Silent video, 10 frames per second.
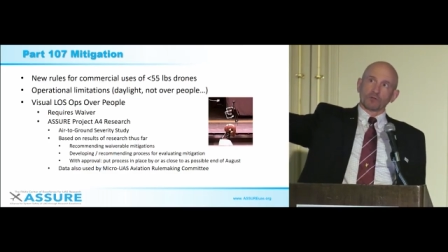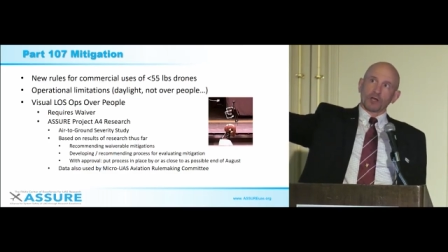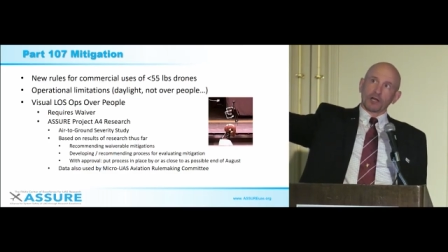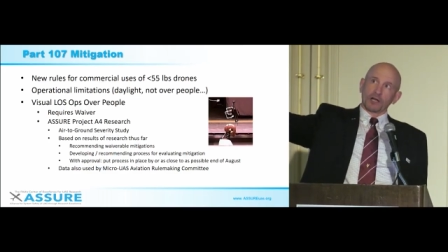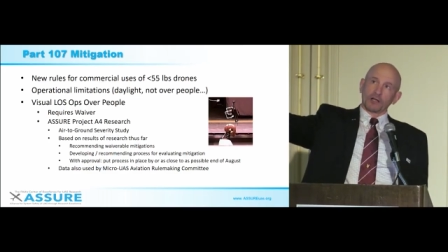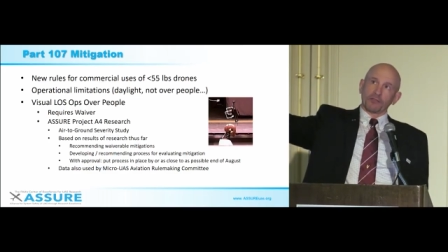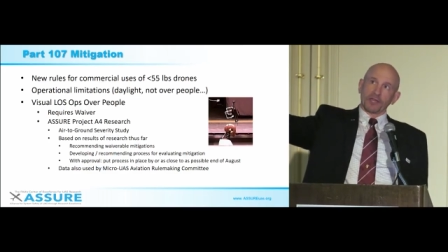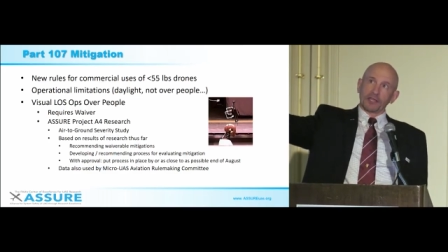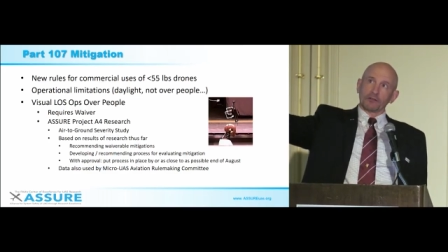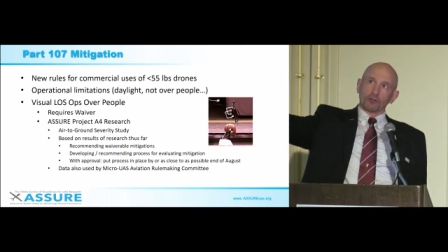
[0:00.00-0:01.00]
uh,
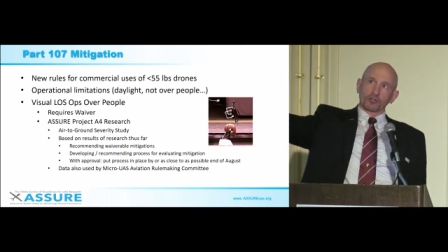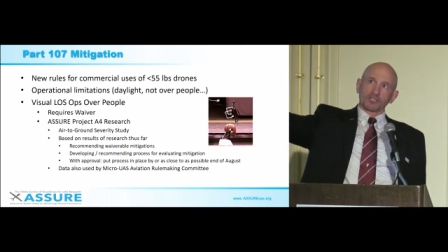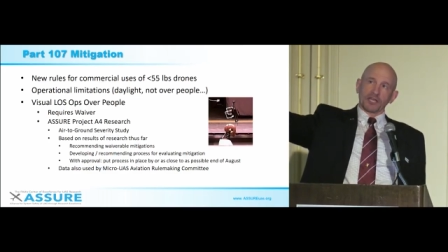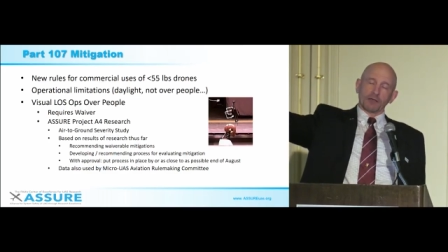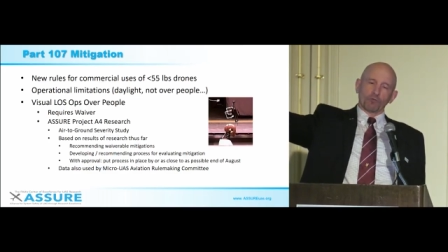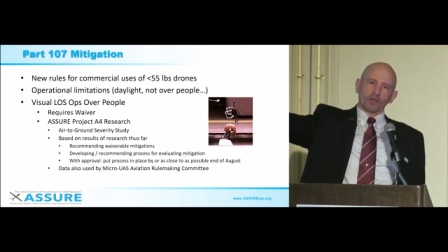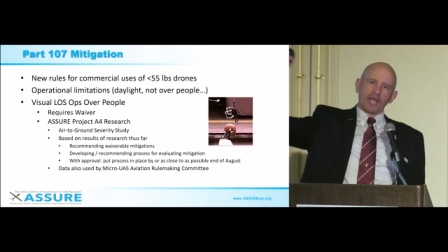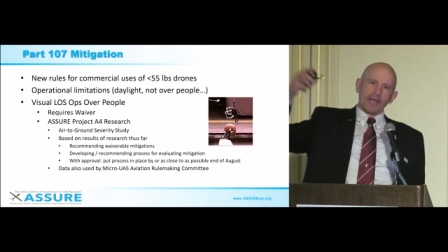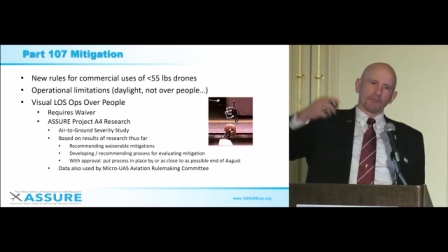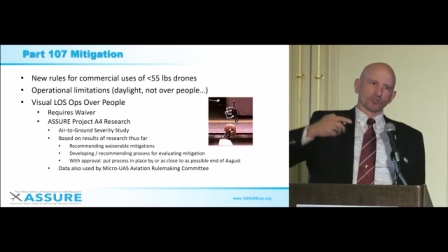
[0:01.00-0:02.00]
that looked at what
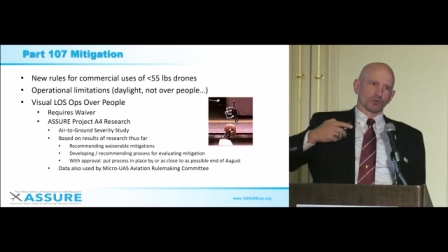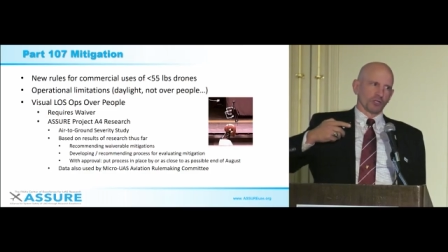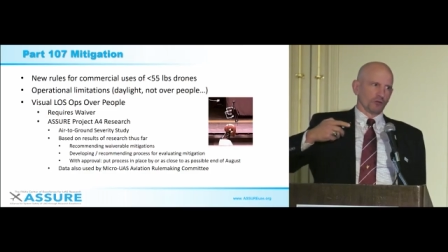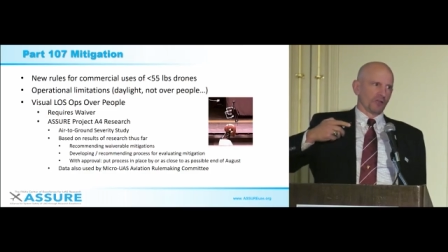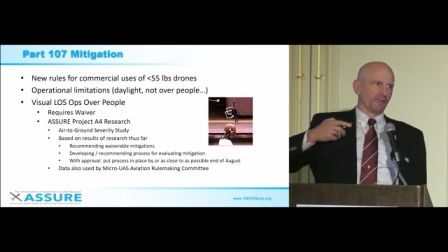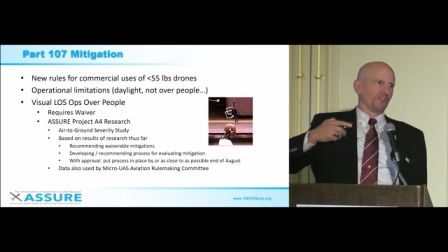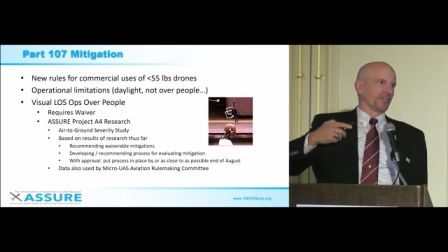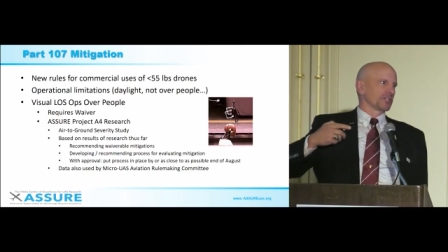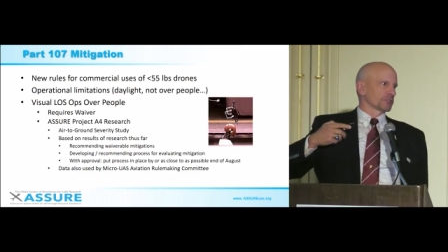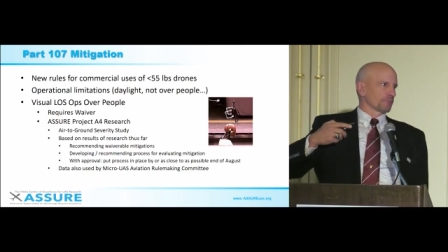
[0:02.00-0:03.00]
happens when a U A
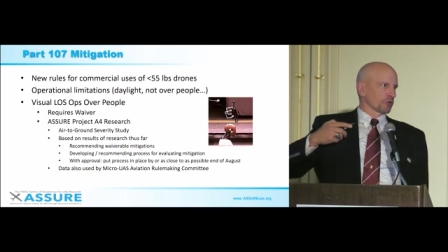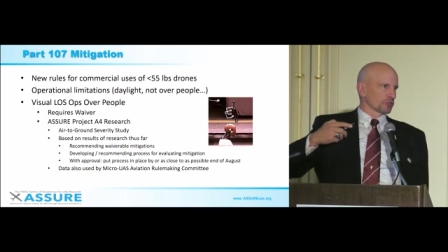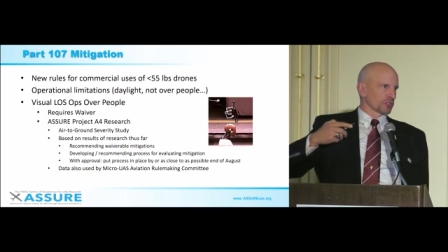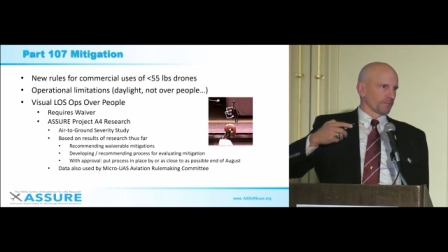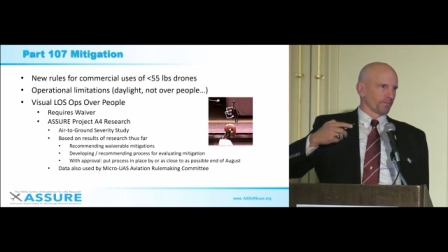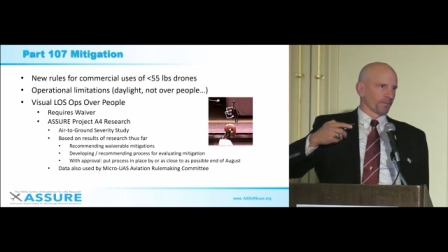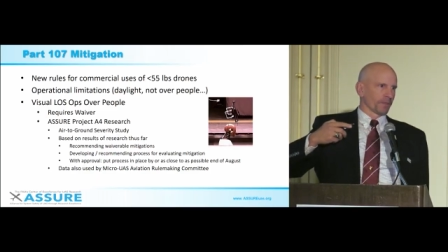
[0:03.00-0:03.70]
V hits a person.